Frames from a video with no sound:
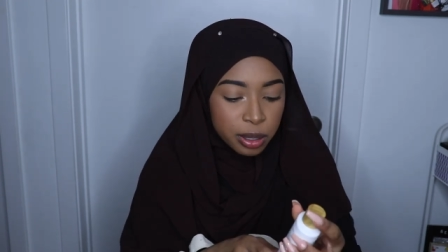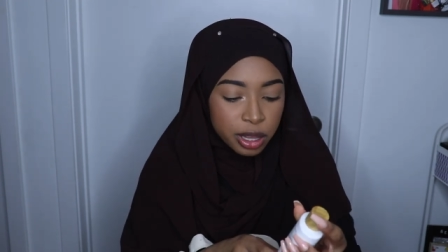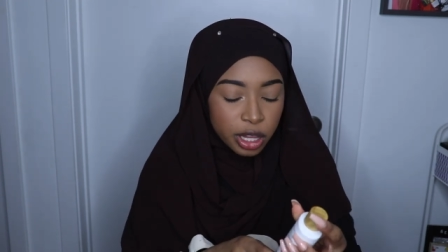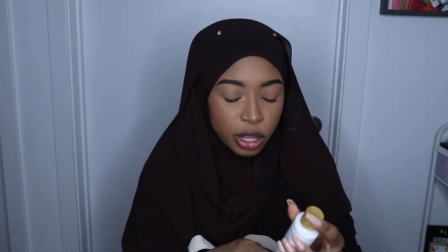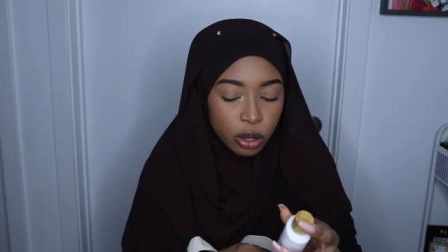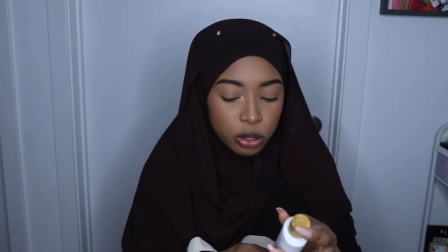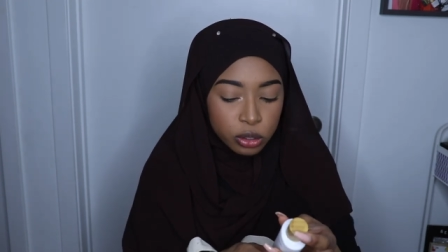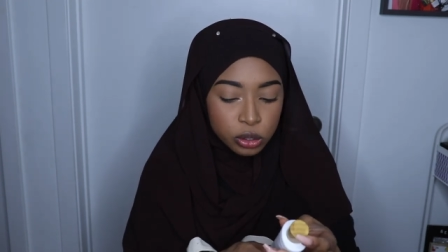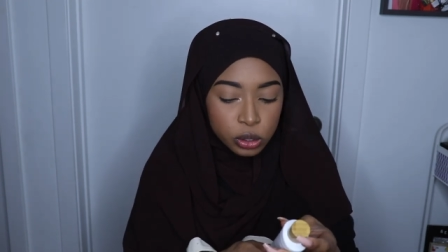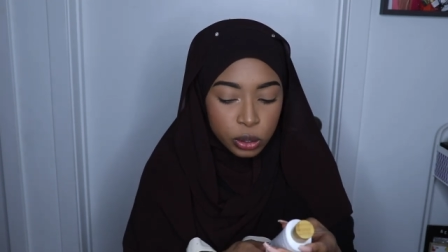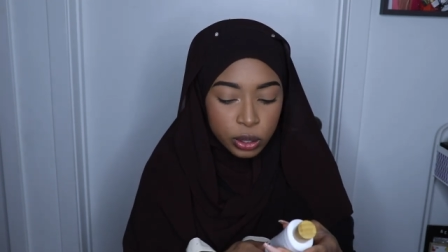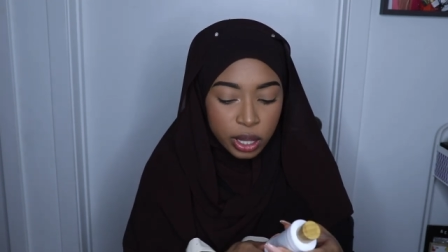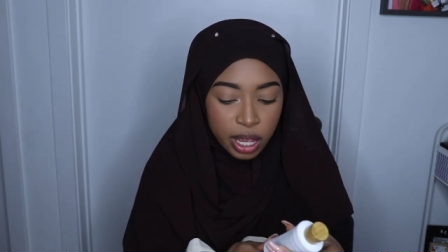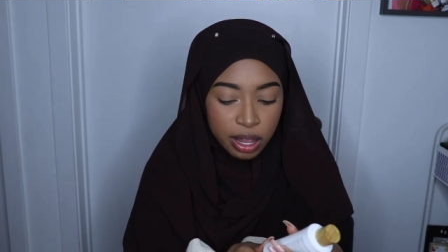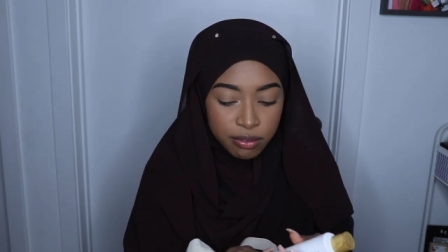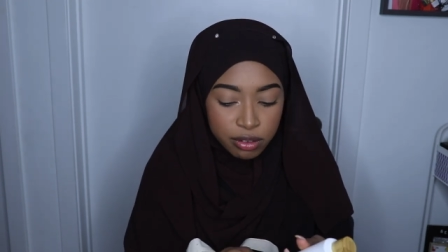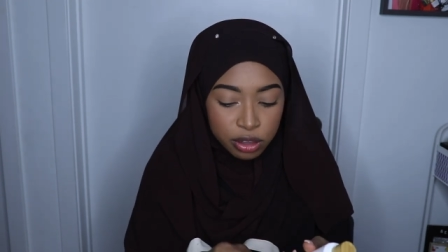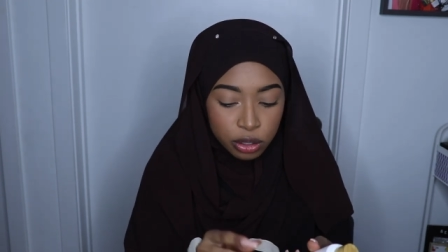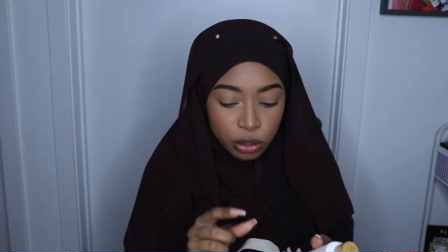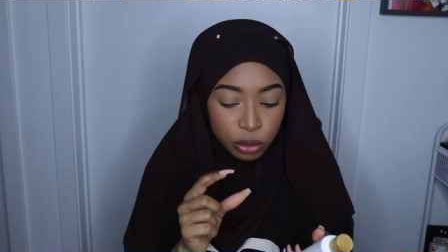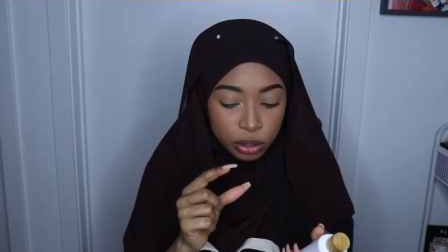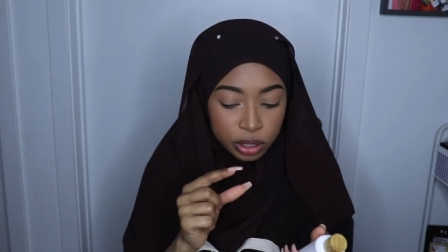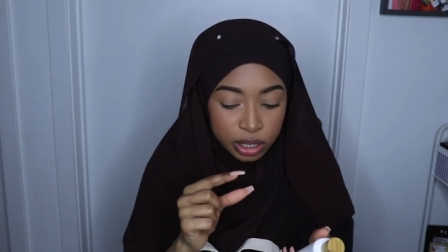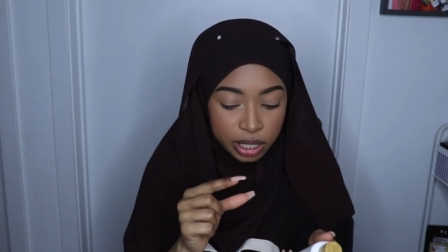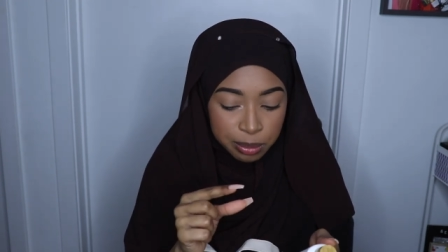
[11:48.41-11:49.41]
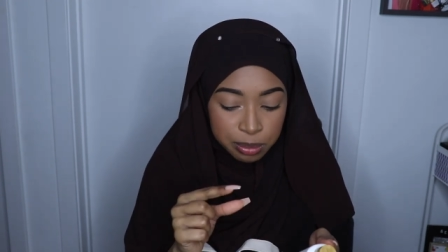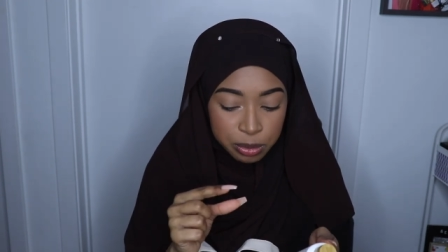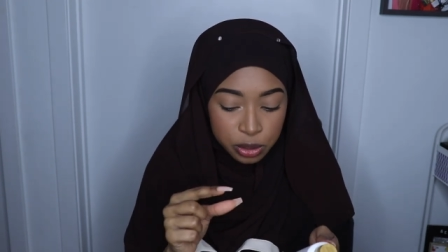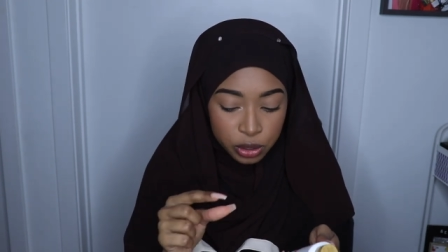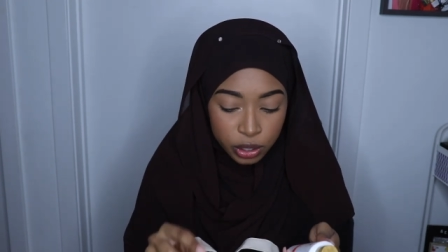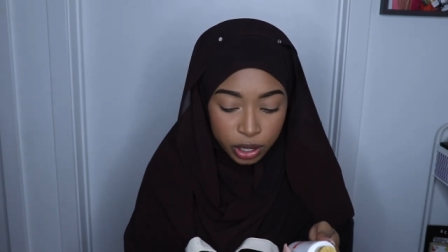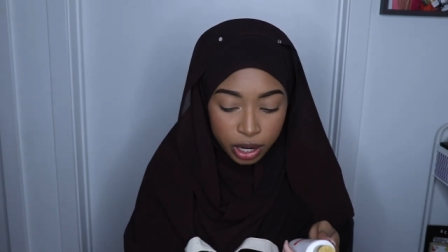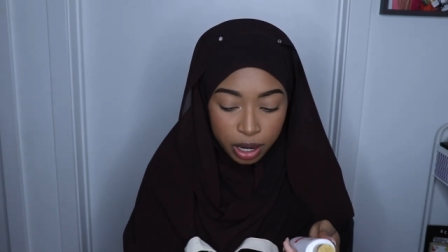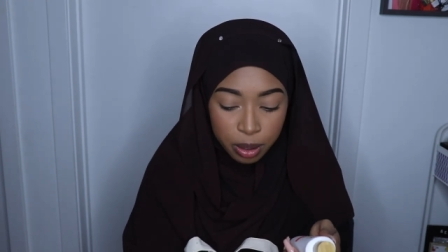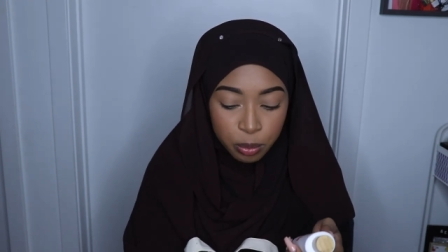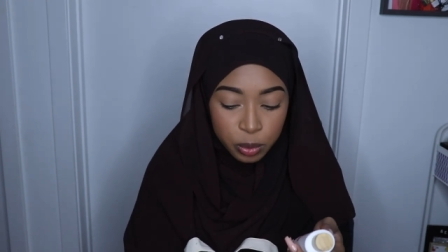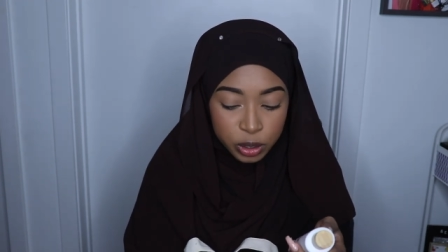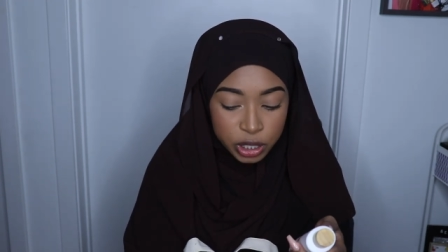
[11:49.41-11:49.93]
but they also gave a little lip
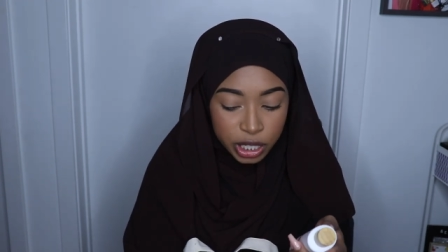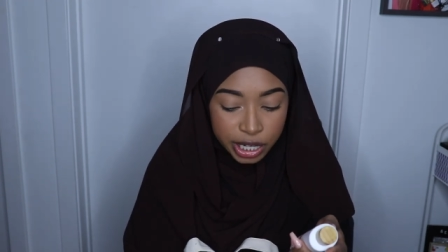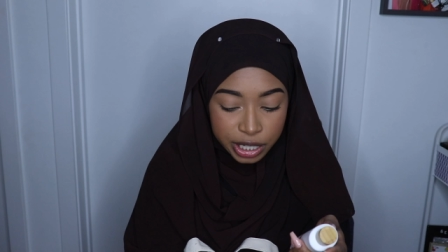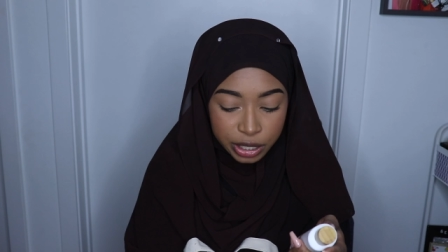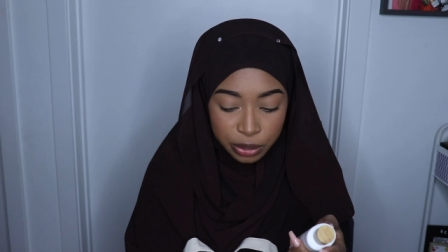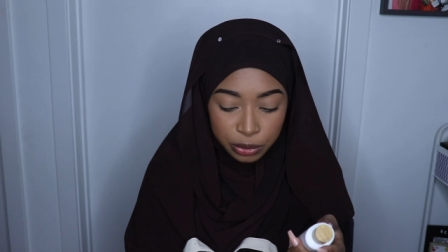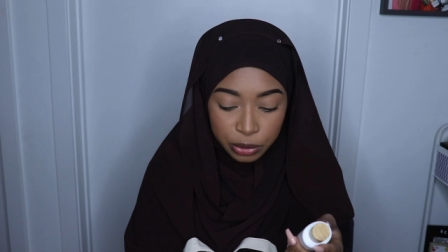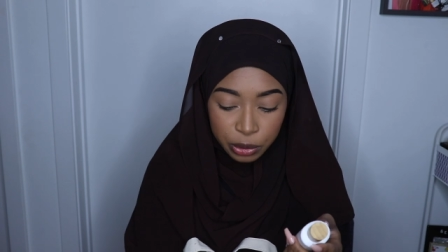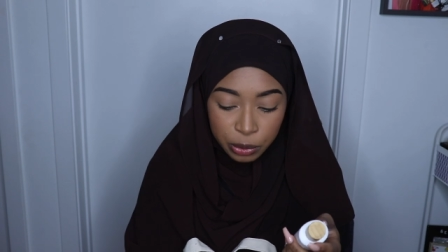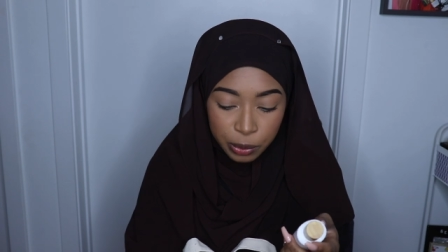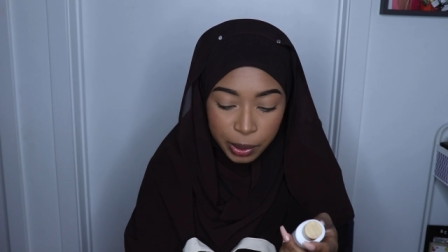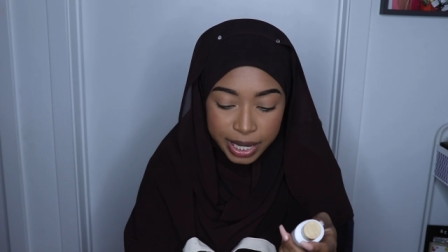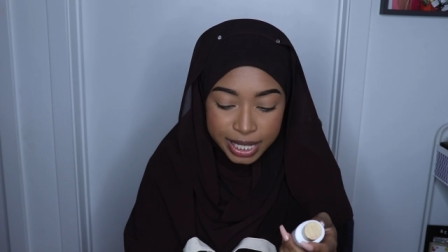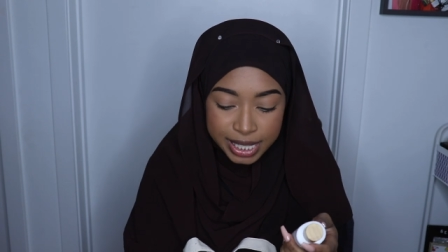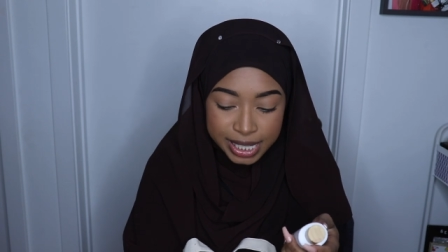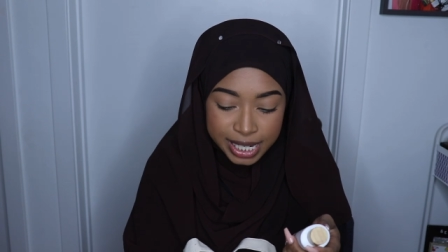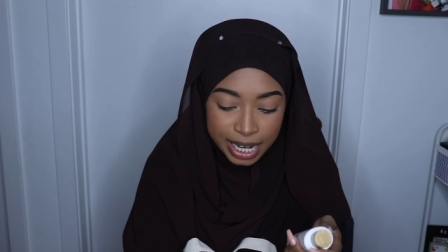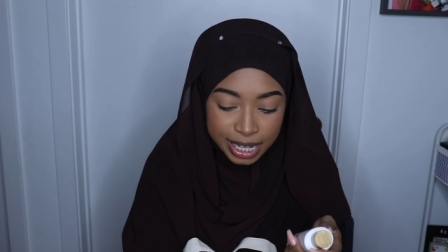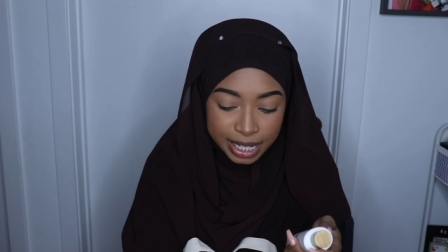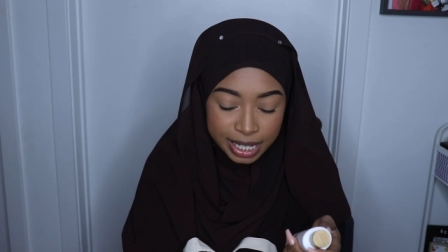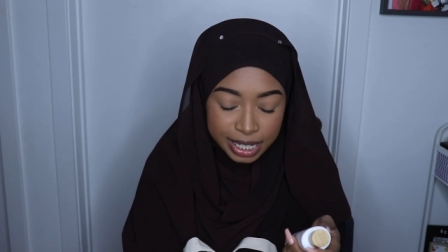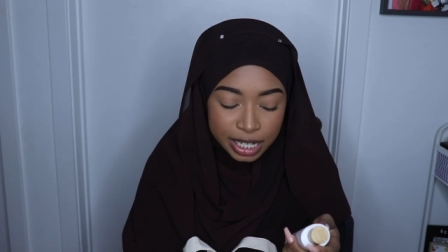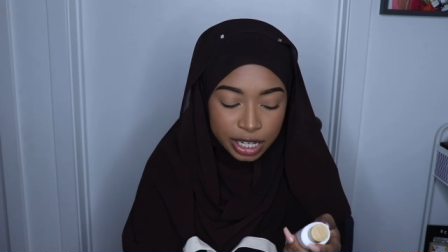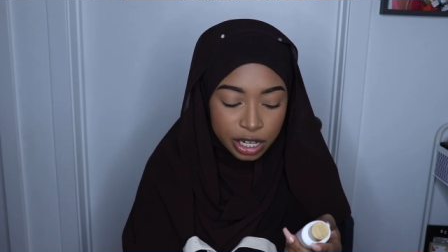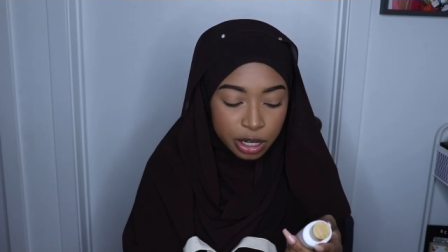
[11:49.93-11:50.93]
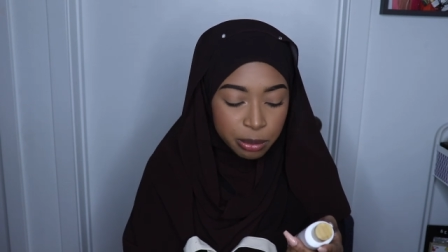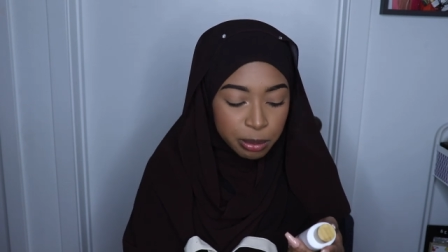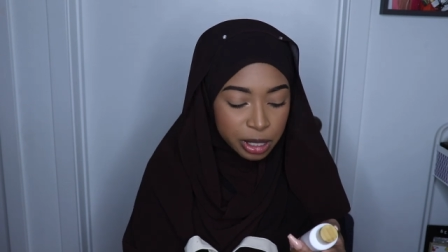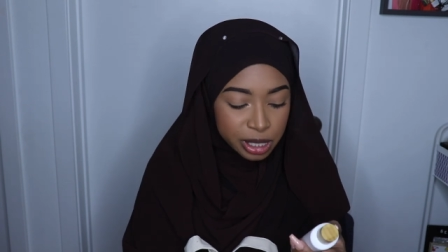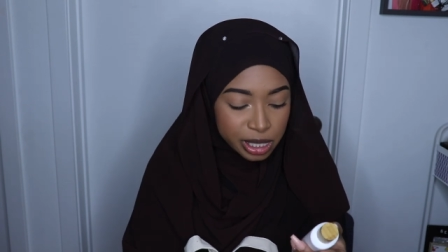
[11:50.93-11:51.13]
scrub, which I don't know why it's not in here.